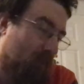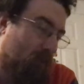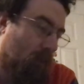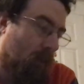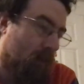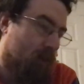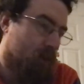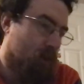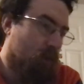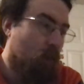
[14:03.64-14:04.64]
forward
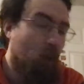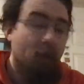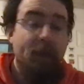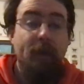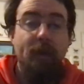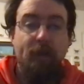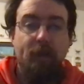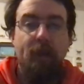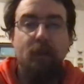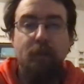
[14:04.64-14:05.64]
to
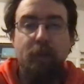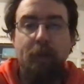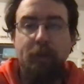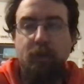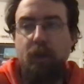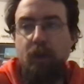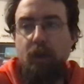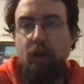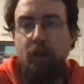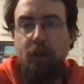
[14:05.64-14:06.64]
getting the Beam Katana
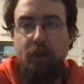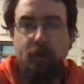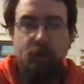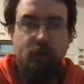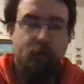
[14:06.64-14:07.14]
Hana